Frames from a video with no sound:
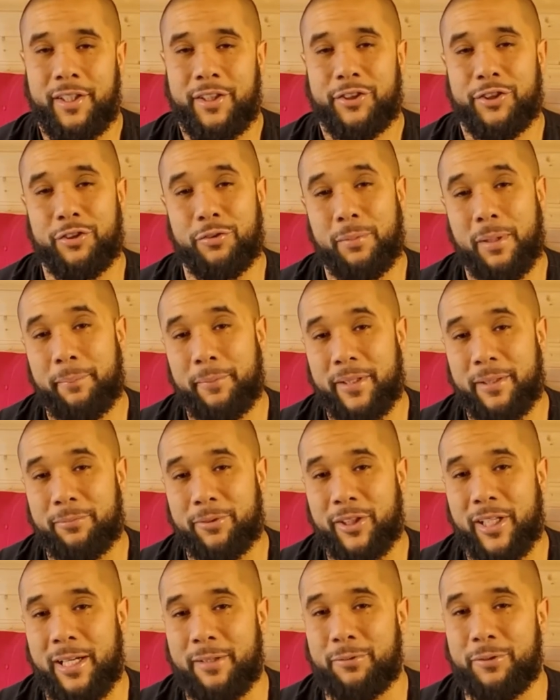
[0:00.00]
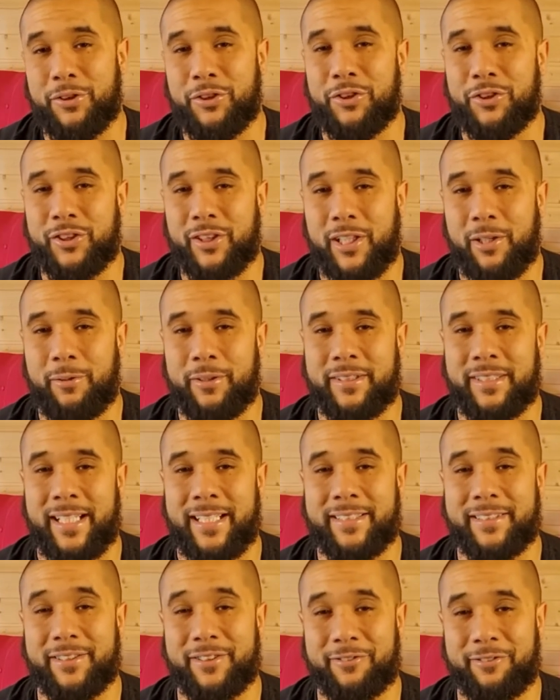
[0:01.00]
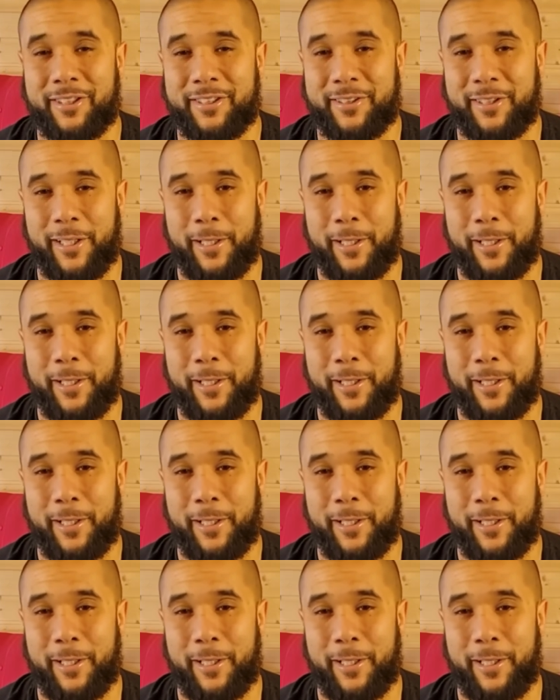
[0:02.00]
Do you remember them times when you used to go on dates and dress